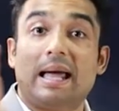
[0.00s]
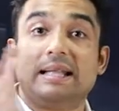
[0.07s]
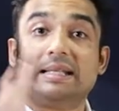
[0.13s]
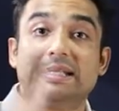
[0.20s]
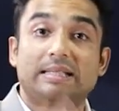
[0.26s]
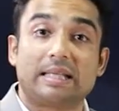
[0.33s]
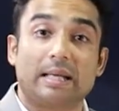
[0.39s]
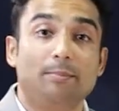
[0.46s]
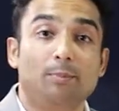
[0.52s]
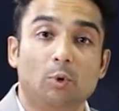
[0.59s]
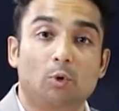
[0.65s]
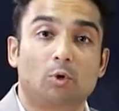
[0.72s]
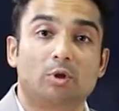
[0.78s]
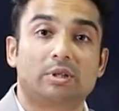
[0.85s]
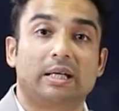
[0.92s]
and the
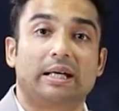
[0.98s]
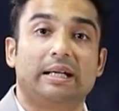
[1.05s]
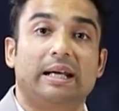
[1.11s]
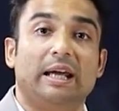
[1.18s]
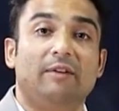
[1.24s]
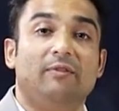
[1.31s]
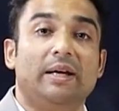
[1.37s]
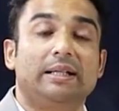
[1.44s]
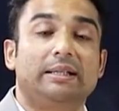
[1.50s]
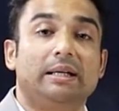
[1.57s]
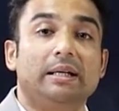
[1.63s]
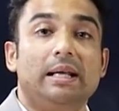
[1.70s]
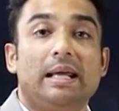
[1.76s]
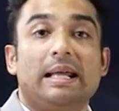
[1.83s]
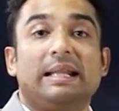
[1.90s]
submucosa are
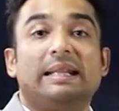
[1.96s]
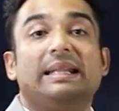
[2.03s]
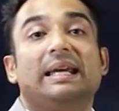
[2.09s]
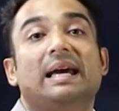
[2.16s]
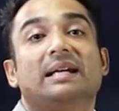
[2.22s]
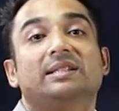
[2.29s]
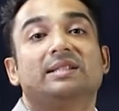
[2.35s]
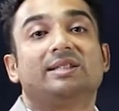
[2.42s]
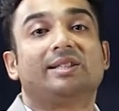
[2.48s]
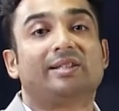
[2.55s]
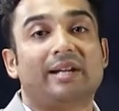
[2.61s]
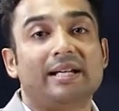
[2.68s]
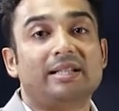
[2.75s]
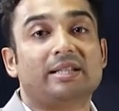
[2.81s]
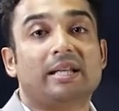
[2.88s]
affected. They are
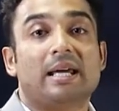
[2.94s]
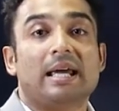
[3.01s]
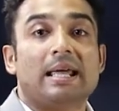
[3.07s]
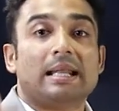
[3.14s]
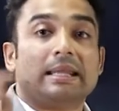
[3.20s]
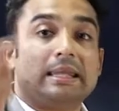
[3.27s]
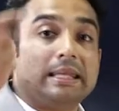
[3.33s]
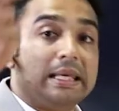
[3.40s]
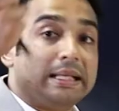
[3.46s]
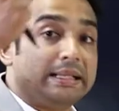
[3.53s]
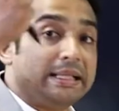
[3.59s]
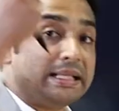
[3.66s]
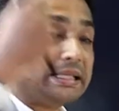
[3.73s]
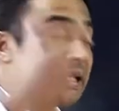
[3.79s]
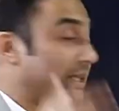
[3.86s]
stretched. The
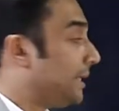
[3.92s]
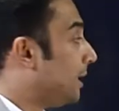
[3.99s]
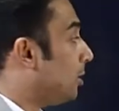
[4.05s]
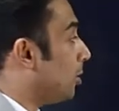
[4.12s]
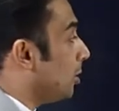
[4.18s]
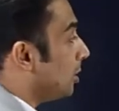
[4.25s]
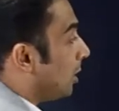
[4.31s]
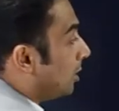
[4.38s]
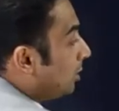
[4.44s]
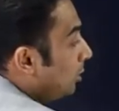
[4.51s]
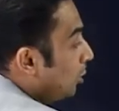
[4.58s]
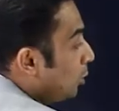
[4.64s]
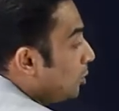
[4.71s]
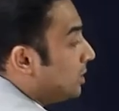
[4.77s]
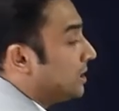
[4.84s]
descending
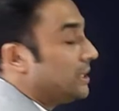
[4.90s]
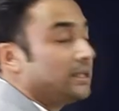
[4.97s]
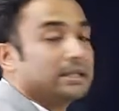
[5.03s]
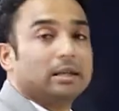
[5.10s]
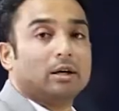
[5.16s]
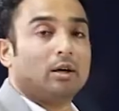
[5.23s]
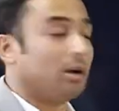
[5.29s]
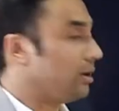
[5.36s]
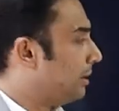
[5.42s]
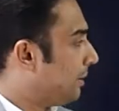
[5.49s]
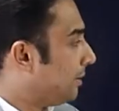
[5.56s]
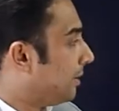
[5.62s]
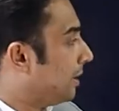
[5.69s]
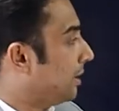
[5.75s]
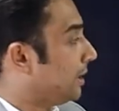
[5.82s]
colon loses
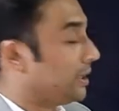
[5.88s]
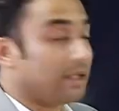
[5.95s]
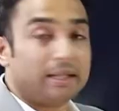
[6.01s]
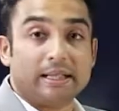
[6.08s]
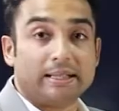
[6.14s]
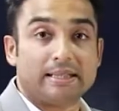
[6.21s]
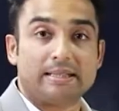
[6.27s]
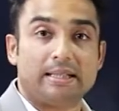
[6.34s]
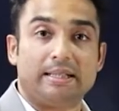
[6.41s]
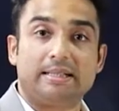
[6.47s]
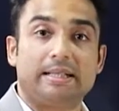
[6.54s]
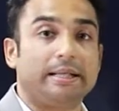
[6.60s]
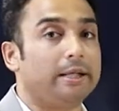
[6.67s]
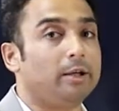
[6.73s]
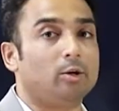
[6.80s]
uh, here it is the
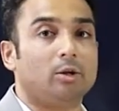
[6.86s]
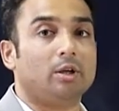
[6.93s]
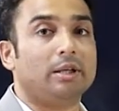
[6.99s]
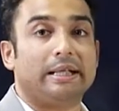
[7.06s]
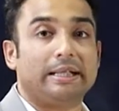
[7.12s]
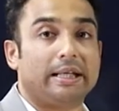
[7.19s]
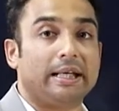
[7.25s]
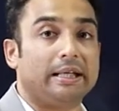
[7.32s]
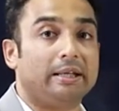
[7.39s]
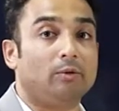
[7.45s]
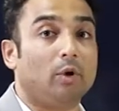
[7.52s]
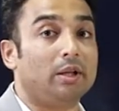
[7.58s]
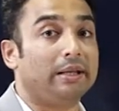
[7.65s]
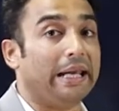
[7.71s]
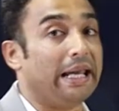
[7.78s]
descending colon, it can
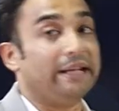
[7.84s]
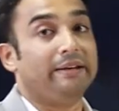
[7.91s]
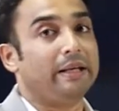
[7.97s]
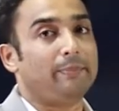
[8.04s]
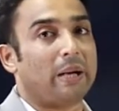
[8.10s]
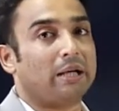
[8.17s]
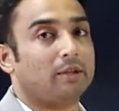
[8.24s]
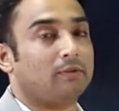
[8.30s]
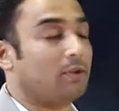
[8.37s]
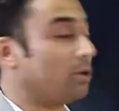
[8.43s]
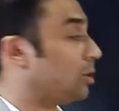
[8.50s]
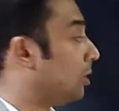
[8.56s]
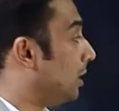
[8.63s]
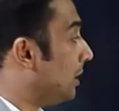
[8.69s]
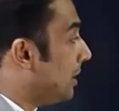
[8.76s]
involve any part of the
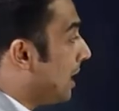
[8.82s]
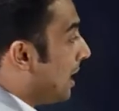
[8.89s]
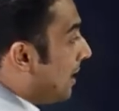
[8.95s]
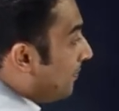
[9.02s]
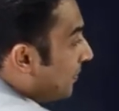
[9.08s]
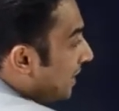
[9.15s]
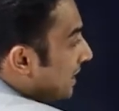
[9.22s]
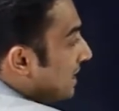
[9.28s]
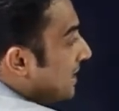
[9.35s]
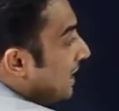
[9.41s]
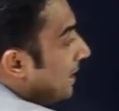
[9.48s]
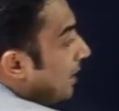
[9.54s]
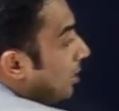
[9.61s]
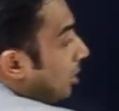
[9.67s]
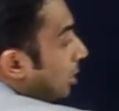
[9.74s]
colon. The
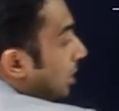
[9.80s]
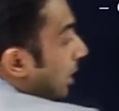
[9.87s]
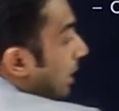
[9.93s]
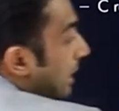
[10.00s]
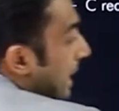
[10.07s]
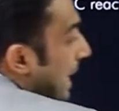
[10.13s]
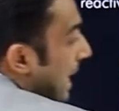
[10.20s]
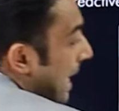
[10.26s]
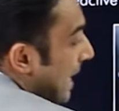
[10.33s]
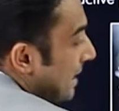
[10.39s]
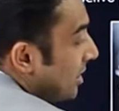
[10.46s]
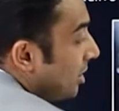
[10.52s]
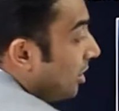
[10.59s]
descending colon has